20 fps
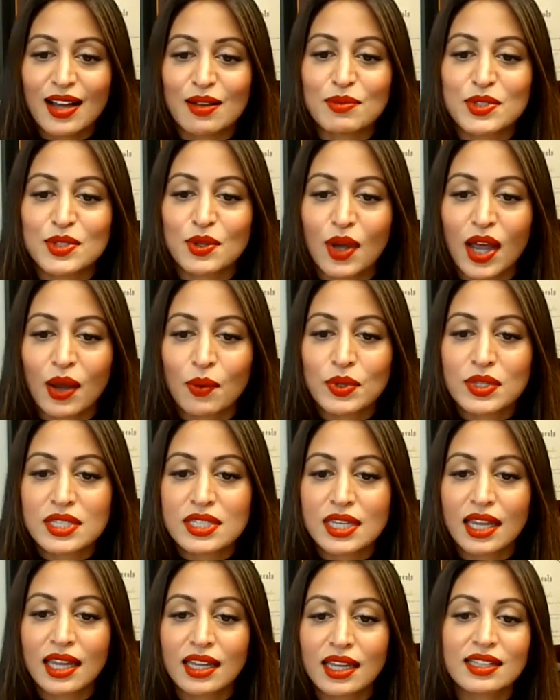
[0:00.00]
So I would
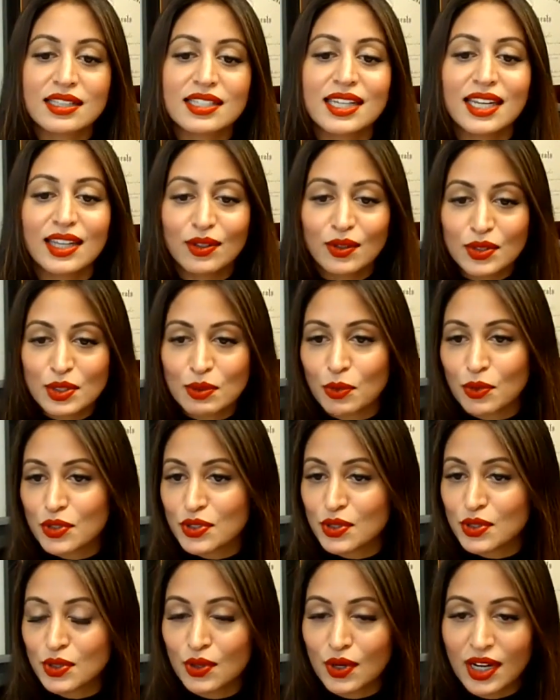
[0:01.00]
say continue to
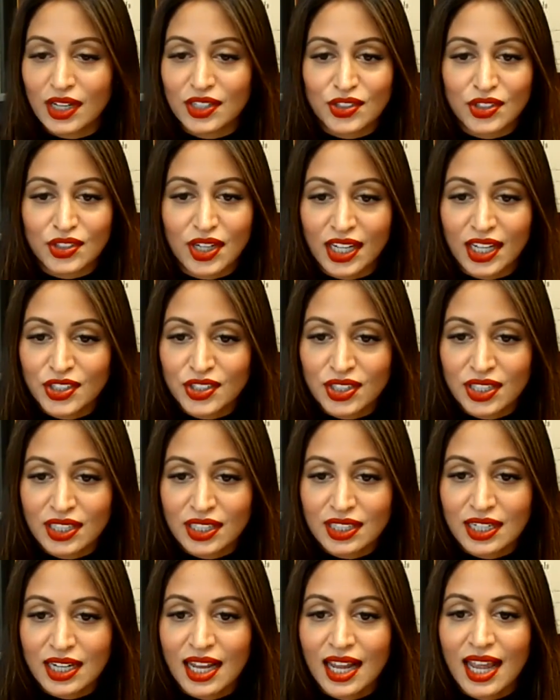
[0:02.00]
pursue your
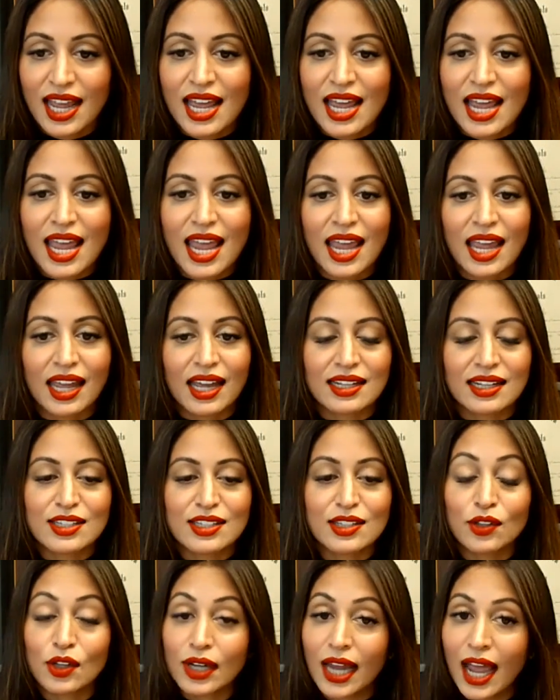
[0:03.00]
education and
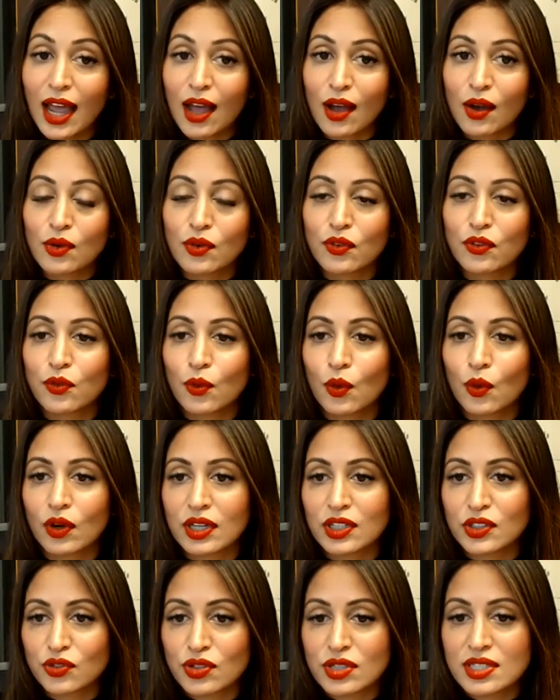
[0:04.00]
look out for
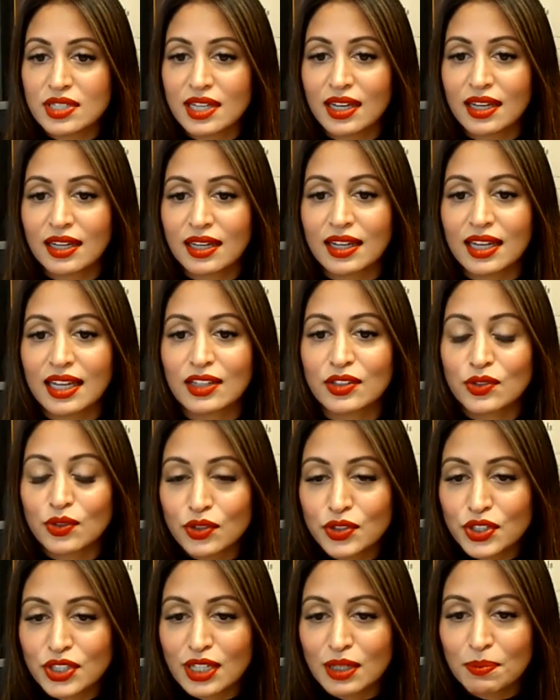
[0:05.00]
interesting
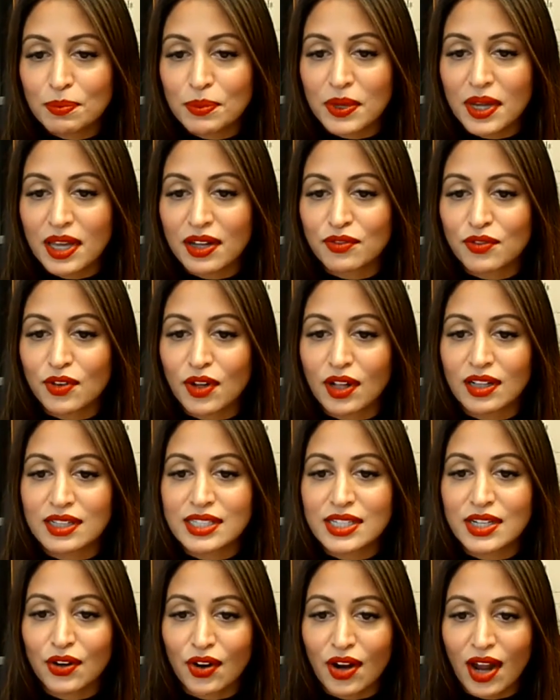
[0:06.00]
internship and
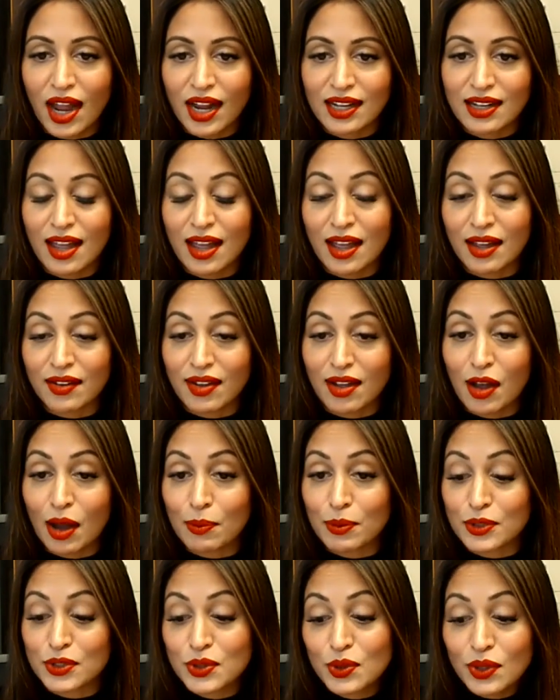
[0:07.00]
volunteer
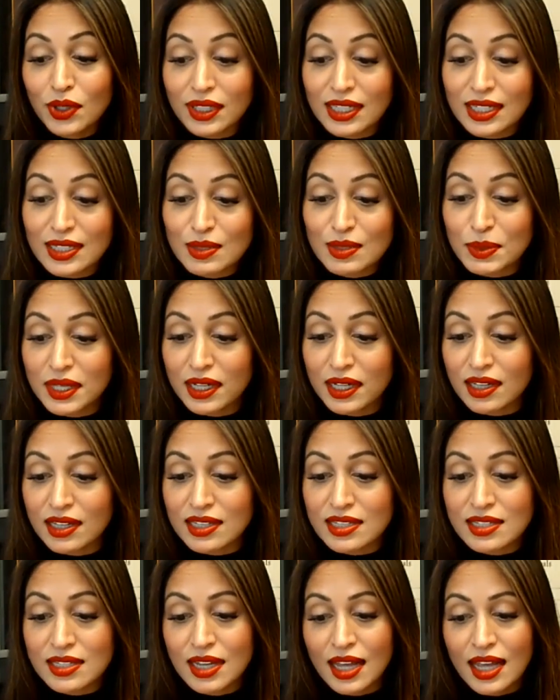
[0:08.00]
opportunities,
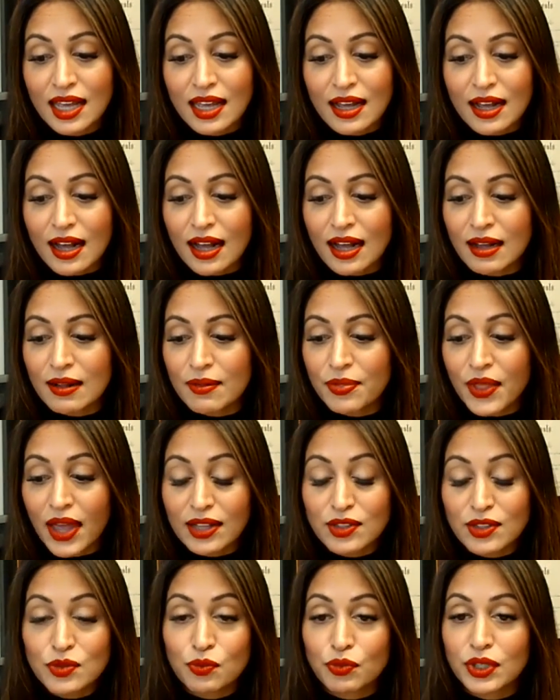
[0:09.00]
because
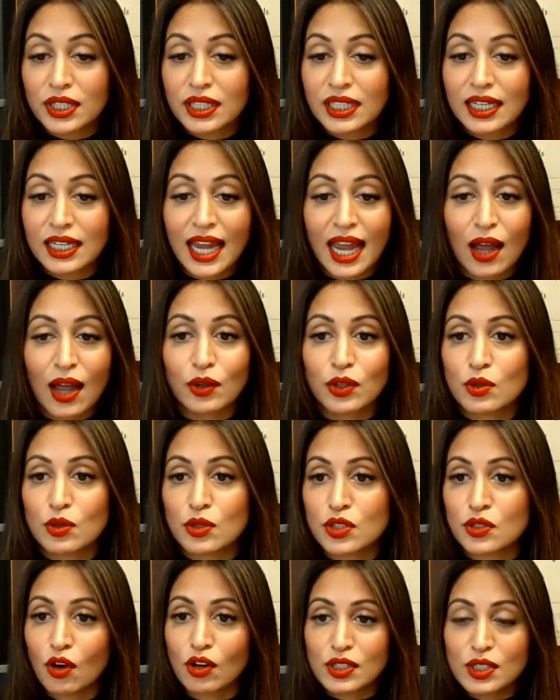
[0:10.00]
that's really how you
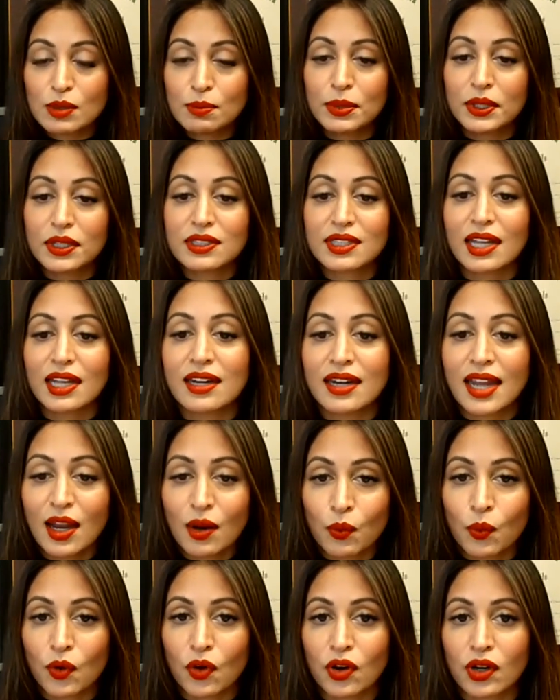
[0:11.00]
start to build a
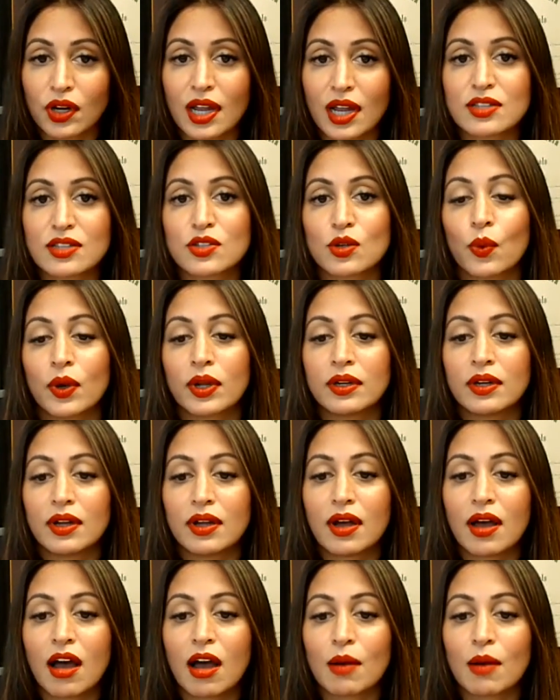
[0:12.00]
network. And so when